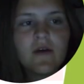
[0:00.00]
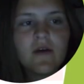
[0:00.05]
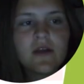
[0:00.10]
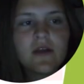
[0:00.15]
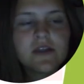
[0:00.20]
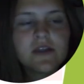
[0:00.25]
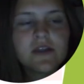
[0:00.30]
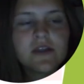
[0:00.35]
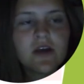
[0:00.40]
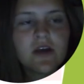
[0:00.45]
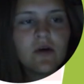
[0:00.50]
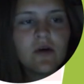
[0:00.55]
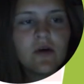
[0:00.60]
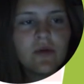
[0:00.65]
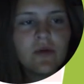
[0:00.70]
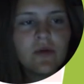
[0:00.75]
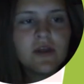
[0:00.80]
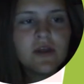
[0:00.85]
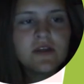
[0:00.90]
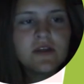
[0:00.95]

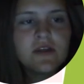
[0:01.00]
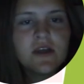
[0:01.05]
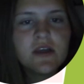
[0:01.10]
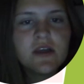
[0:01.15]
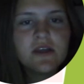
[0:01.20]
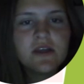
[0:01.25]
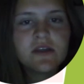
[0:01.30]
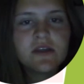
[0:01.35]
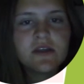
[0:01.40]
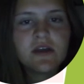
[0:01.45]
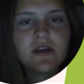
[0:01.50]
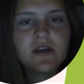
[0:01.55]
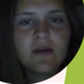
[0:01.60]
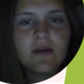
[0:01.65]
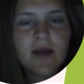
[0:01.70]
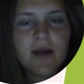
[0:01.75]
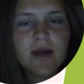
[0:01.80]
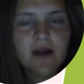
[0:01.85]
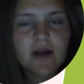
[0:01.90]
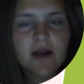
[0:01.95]
So this is the
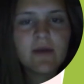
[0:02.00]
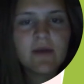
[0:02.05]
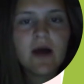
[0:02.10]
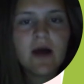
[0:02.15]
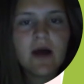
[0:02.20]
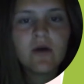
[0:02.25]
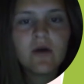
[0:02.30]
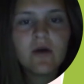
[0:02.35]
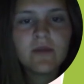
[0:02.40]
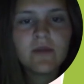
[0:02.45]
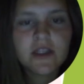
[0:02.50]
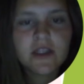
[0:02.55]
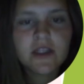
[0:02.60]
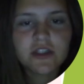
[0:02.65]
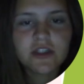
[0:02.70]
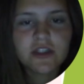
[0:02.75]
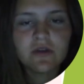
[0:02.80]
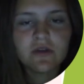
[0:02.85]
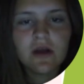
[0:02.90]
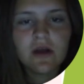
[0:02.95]
microbiome that
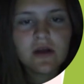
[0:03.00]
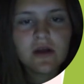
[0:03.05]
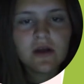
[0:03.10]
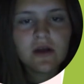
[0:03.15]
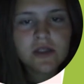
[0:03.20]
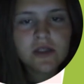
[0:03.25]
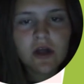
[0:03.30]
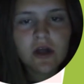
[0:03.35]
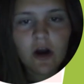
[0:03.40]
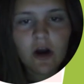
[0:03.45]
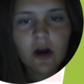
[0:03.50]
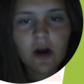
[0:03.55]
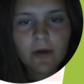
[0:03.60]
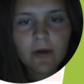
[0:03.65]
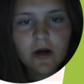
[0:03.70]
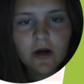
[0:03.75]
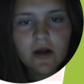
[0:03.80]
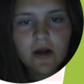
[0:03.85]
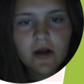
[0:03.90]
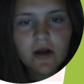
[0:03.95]
your lungs
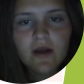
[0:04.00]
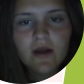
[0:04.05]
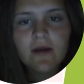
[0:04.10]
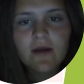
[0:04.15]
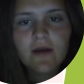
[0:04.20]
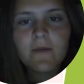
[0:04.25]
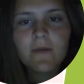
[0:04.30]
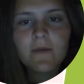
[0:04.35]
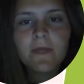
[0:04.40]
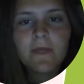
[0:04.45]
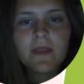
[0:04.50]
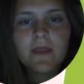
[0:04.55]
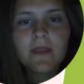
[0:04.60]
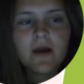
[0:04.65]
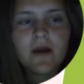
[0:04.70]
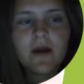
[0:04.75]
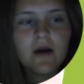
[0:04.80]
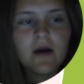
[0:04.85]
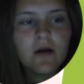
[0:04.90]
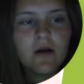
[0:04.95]
harbor.
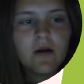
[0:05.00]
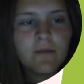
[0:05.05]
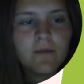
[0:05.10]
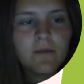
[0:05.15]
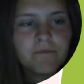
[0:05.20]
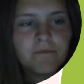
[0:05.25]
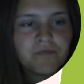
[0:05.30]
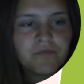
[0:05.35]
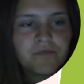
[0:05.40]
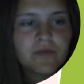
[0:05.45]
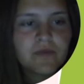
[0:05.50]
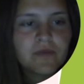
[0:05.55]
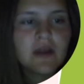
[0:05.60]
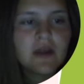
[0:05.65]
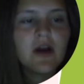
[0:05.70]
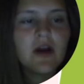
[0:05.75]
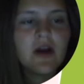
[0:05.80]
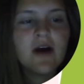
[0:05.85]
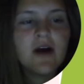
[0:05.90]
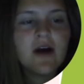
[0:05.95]

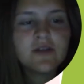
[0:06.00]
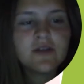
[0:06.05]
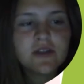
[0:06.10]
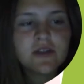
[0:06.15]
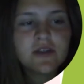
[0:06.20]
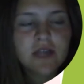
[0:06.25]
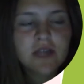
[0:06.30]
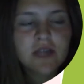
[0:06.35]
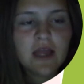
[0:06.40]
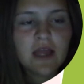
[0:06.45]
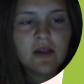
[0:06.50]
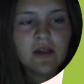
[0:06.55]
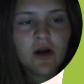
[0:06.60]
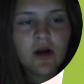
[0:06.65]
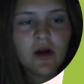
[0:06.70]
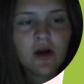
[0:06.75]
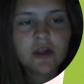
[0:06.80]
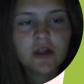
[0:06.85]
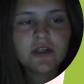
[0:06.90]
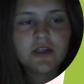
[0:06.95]
It houses a
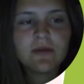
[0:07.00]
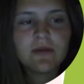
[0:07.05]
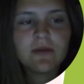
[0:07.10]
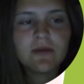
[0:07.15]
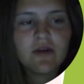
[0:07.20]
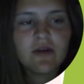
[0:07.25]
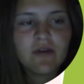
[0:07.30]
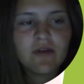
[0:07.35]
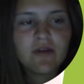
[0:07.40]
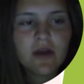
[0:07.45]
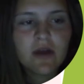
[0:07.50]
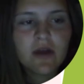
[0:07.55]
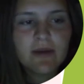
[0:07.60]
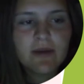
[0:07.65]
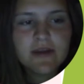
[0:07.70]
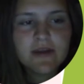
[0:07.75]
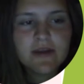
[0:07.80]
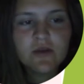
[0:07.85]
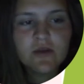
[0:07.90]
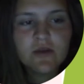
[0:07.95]
large number of
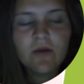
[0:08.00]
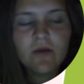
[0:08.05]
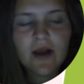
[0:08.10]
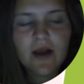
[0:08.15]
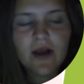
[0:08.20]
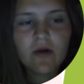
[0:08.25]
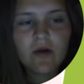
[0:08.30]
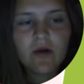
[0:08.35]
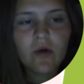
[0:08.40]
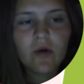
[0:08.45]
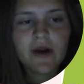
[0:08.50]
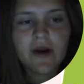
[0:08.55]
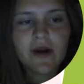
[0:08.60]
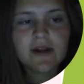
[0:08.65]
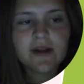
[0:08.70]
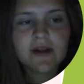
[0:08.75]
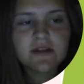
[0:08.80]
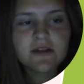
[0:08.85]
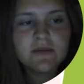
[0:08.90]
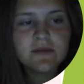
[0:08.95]
commensal
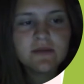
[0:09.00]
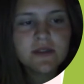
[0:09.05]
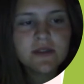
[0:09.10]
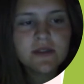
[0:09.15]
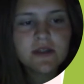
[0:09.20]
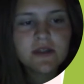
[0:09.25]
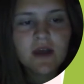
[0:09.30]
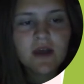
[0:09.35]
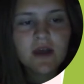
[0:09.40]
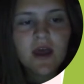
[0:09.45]
microorganisms.